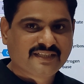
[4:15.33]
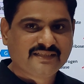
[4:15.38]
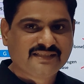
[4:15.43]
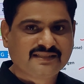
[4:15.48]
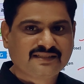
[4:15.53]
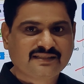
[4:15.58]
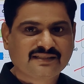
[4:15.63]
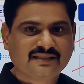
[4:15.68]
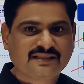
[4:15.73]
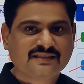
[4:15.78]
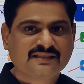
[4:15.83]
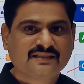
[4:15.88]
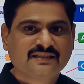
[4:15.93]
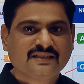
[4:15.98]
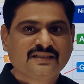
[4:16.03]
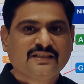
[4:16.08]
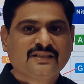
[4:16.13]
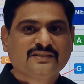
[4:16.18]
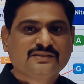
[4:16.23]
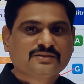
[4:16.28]
Is it clear?
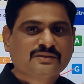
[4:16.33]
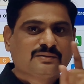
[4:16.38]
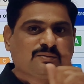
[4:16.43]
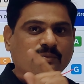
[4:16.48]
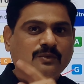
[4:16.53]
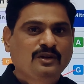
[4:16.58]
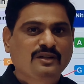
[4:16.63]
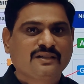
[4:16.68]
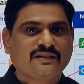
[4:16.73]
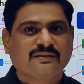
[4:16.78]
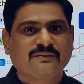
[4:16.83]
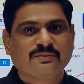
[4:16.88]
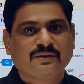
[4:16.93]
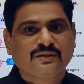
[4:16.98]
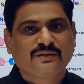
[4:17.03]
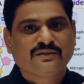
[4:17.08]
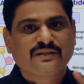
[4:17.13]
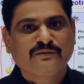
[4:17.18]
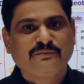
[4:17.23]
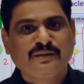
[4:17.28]
So what
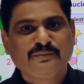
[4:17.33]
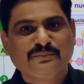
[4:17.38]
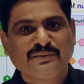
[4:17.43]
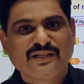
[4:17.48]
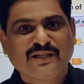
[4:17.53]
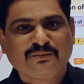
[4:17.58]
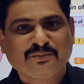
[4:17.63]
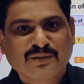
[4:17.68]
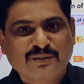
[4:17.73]
to remember